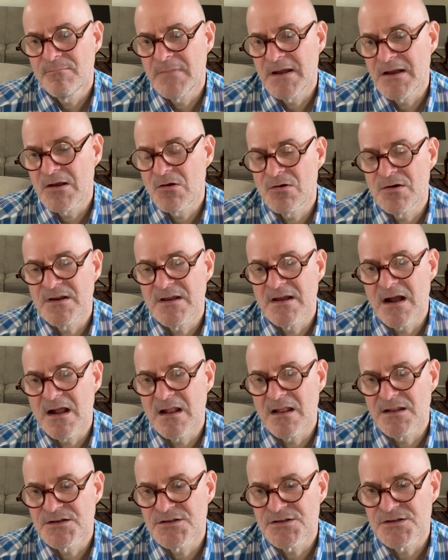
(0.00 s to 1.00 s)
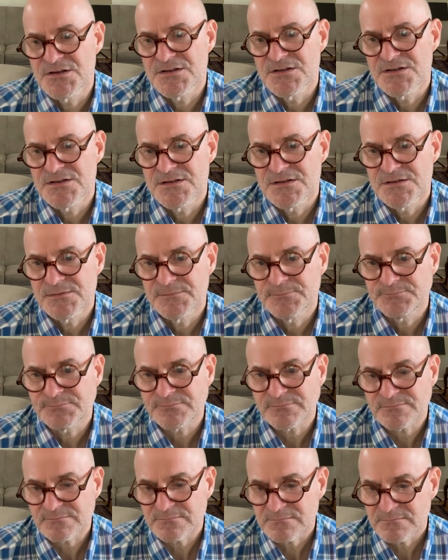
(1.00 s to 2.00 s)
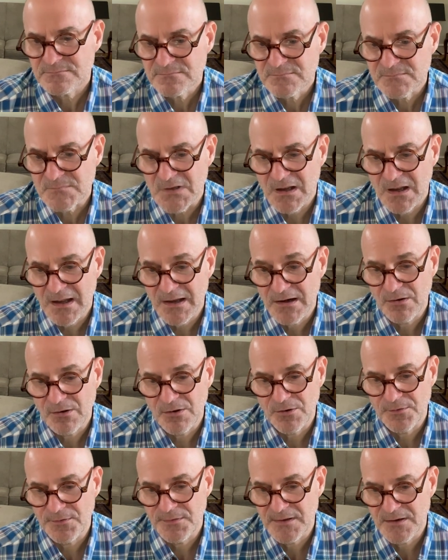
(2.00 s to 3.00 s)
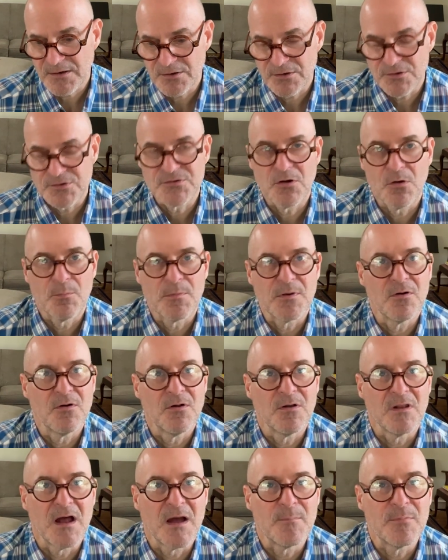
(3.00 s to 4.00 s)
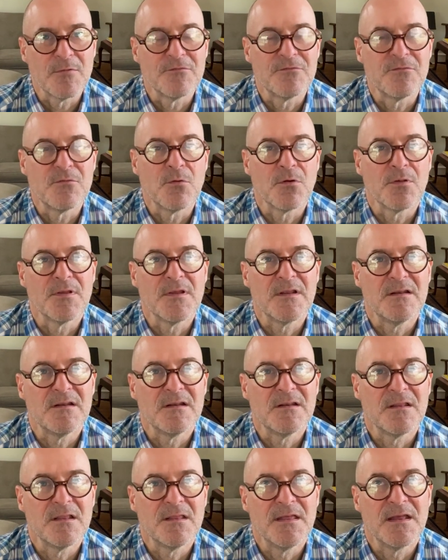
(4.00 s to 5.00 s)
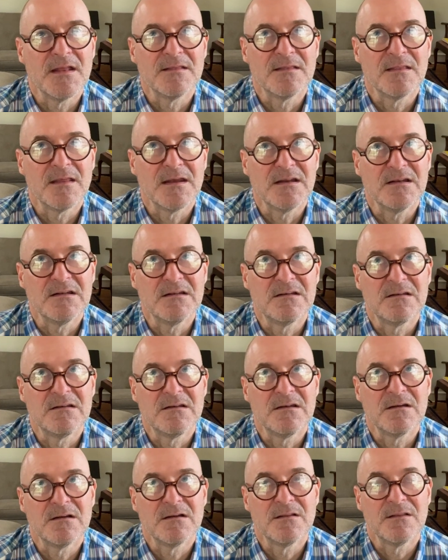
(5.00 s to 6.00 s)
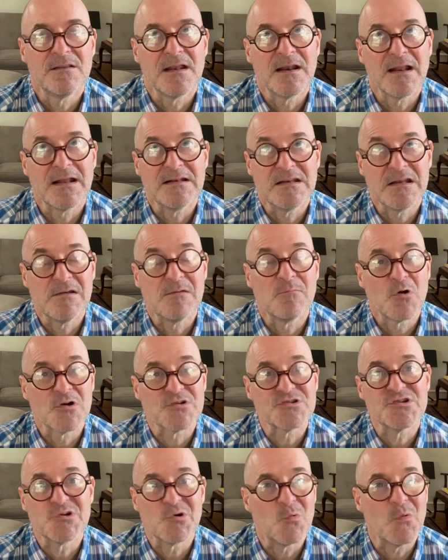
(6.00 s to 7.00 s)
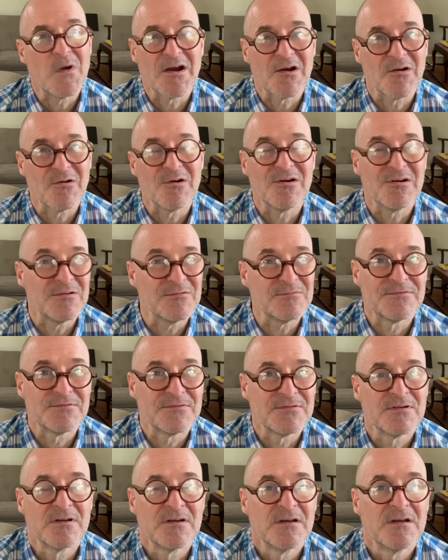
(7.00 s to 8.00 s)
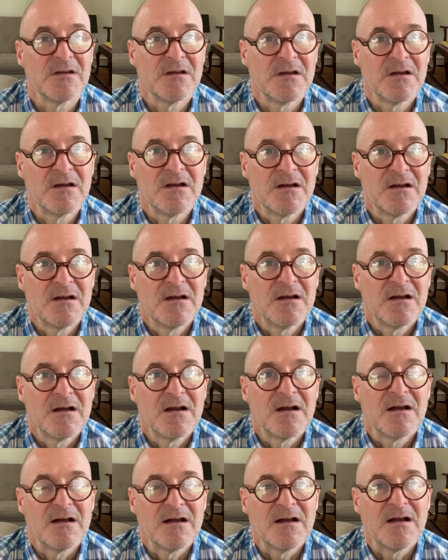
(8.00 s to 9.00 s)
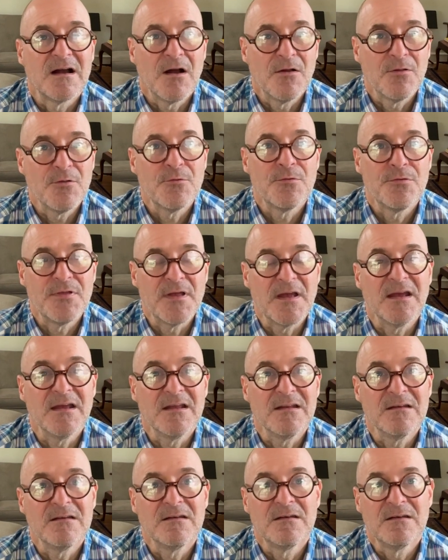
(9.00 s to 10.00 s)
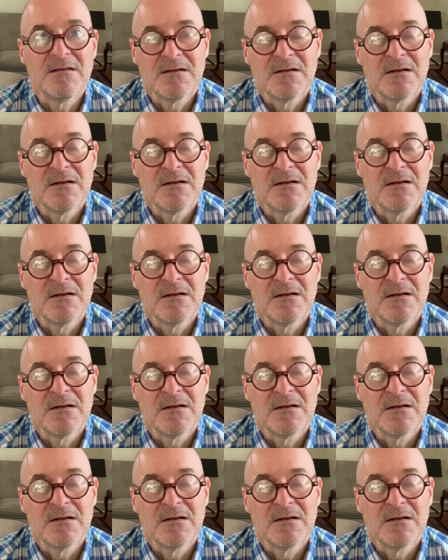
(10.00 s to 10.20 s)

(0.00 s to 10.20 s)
cardiologist, I don't know that they could have told me a whole lot before that I wasn't aware of, other than,